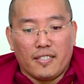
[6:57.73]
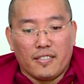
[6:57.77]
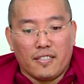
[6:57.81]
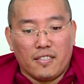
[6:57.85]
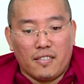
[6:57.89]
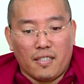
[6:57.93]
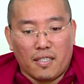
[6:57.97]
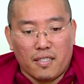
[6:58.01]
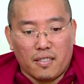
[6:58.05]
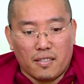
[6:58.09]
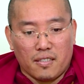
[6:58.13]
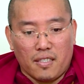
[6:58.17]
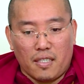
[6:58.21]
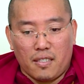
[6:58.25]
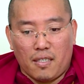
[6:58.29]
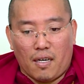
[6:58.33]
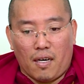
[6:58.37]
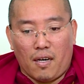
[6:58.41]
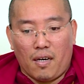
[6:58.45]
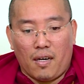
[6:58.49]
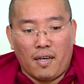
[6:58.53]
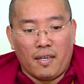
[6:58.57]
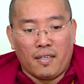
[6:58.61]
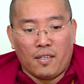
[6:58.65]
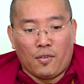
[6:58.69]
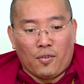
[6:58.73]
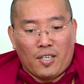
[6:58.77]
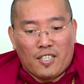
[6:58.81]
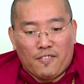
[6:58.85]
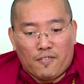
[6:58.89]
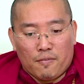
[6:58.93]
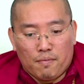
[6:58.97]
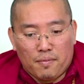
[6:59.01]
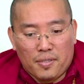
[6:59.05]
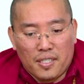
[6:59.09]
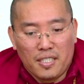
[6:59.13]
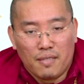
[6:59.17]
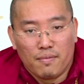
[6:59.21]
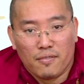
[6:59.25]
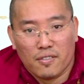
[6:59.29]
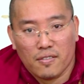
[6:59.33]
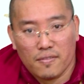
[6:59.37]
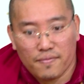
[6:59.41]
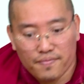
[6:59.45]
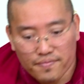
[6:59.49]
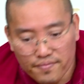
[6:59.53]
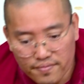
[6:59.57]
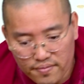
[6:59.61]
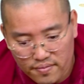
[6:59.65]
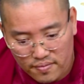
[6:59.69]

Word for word: You know, don't hide away from people.